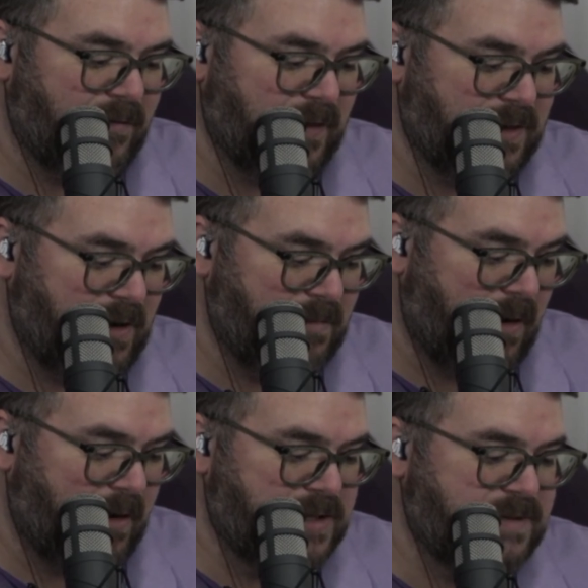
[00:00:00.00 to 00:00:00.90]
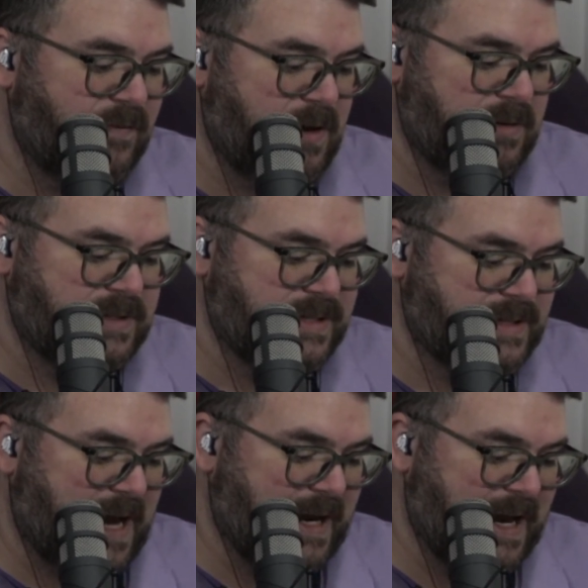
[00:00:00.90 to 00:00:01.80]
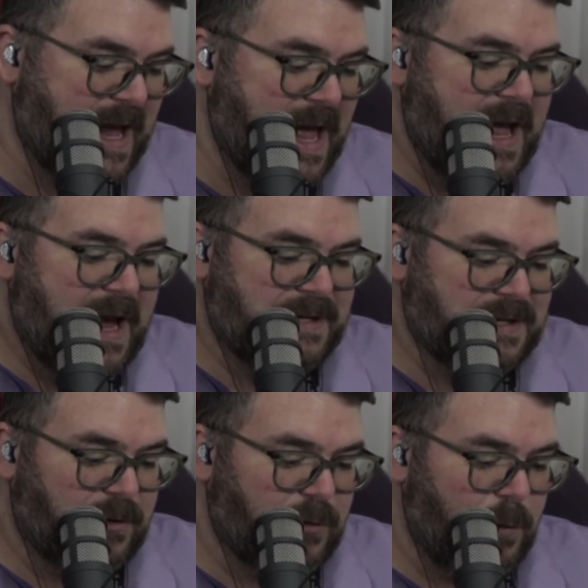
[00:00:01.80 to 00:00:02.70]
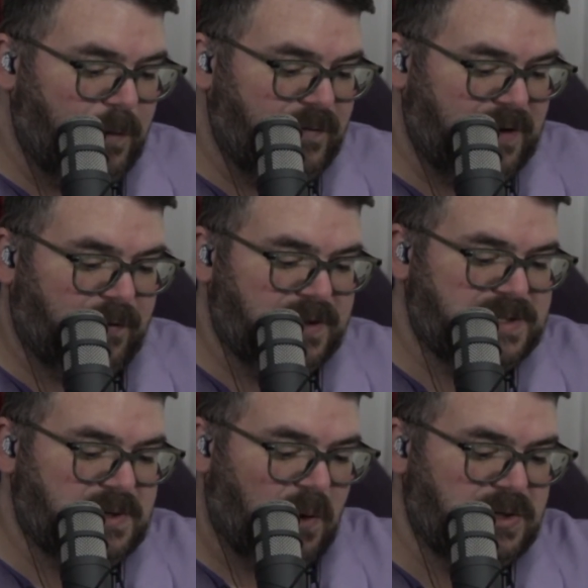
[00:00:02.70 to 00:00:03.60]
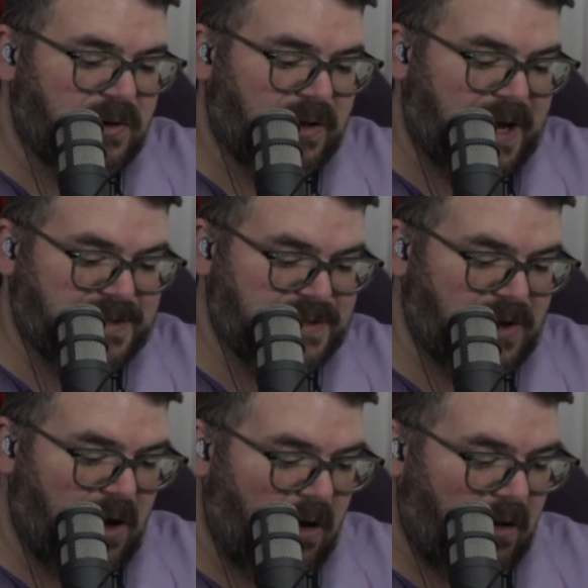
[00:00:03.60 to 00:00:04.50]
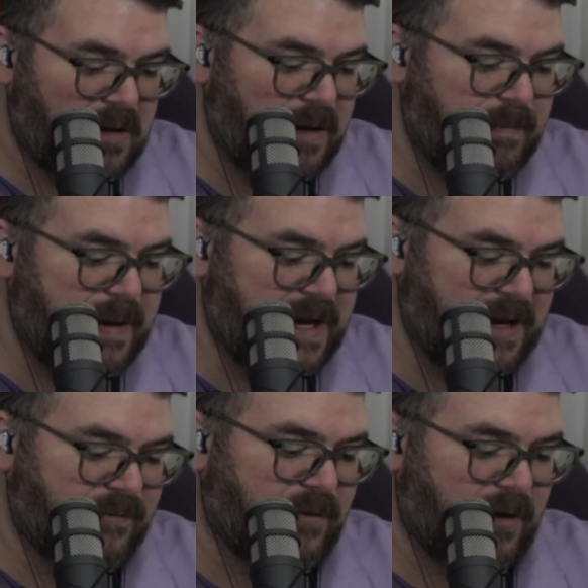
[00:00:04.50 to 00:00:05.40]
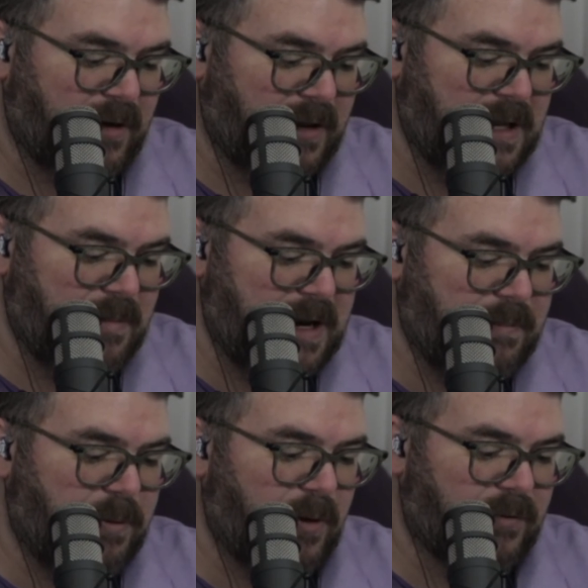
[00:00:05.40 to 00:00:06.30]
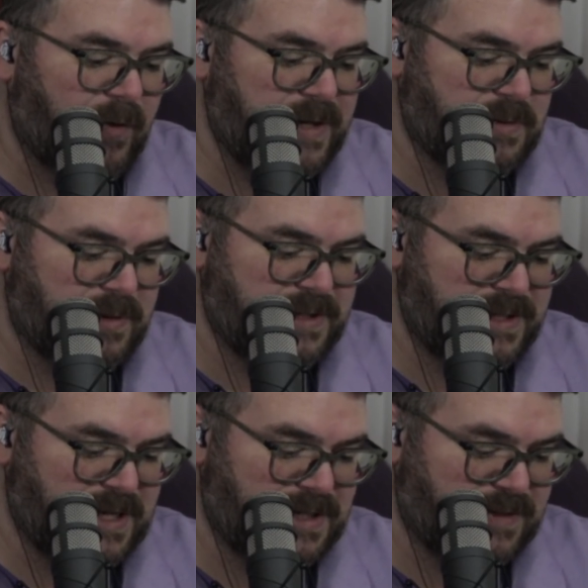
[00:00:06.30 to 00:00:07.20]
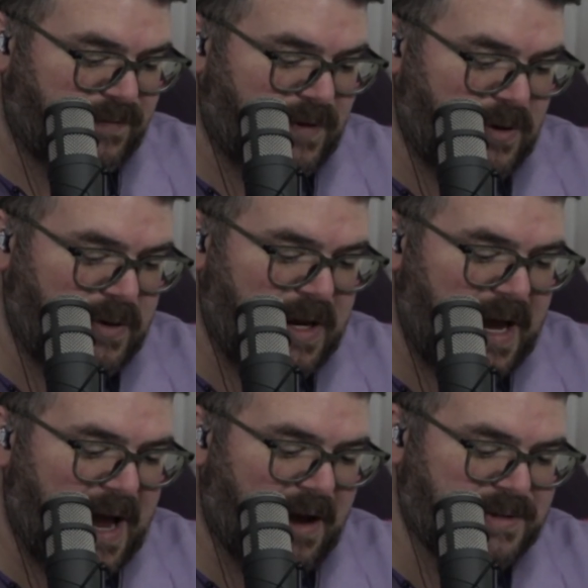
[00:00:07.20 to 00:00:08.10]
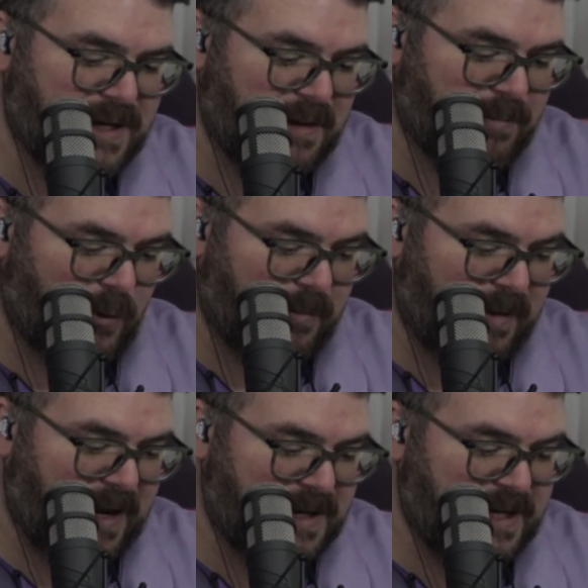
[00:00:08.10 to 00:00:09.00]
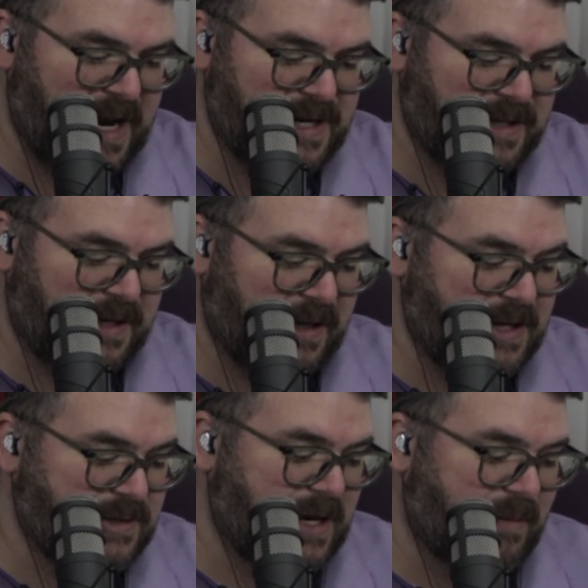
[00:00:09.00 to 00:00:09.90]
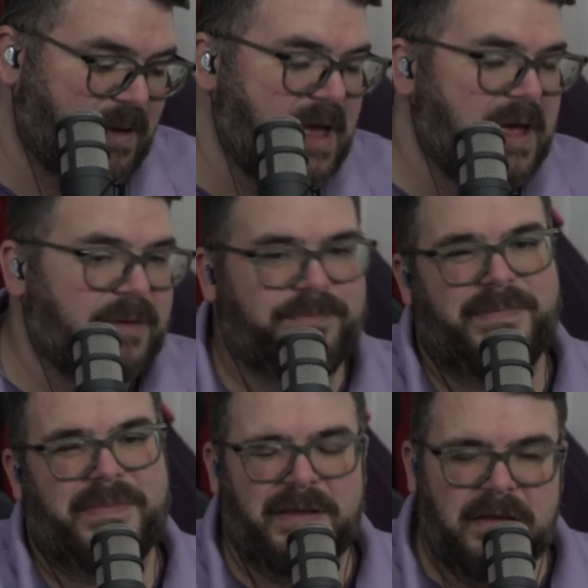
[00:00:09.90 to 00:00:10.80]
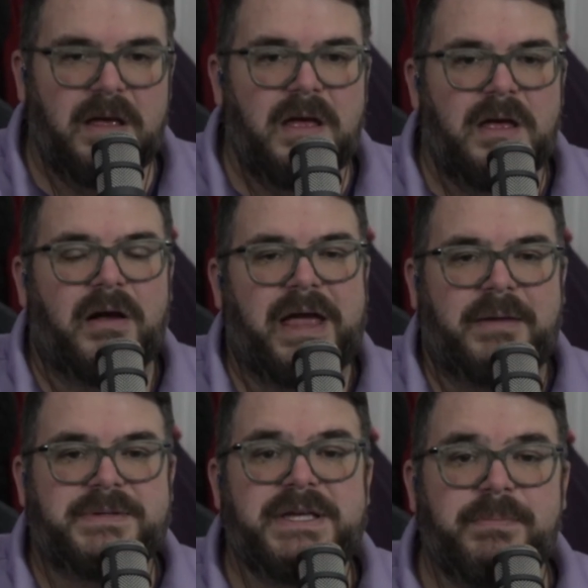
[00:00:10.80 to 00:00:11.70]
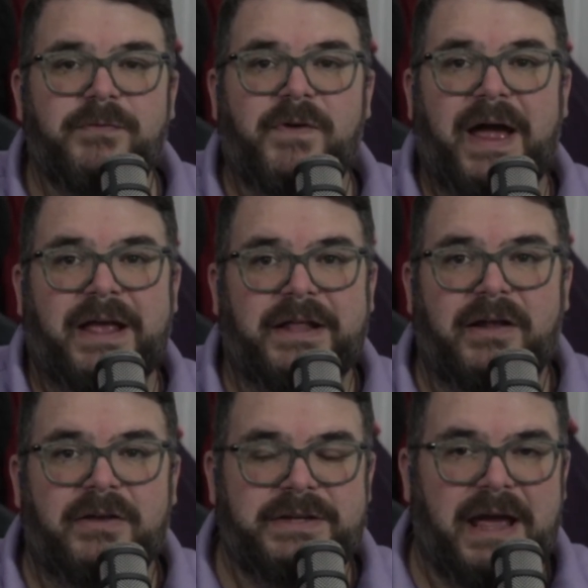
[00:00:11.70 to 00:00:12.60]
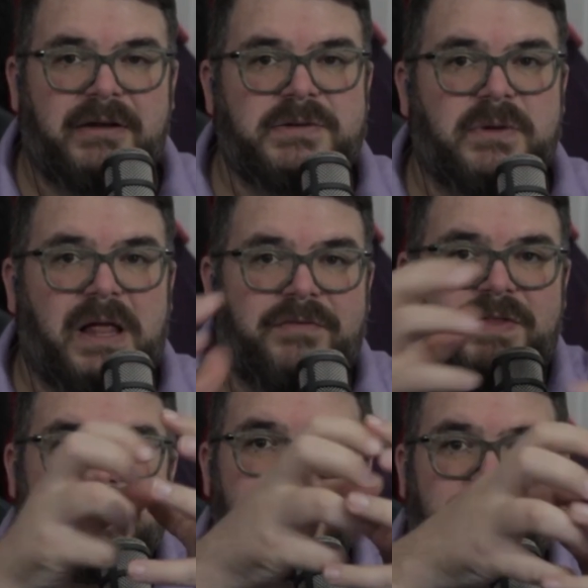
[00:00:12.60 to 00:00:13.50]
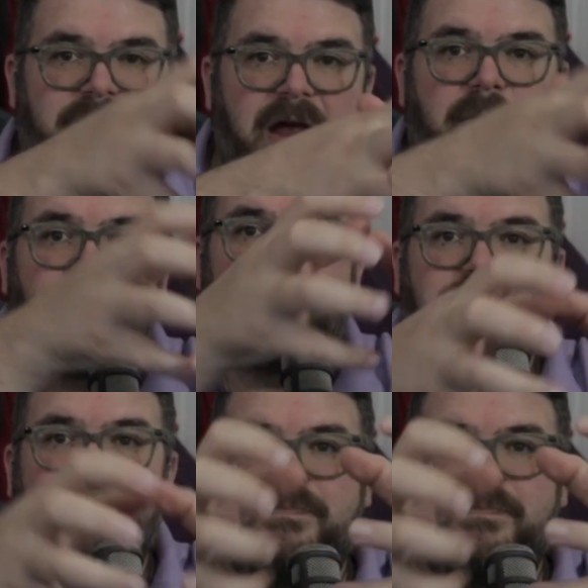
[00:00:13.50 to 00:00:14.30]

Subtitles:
conflict theory, Marx viewed society as a group of different social classes all competing for a limited pool of resources such as food, housing, employment, education, and leisure time. Okay, I'm simplifying it down to a lot of things, but they're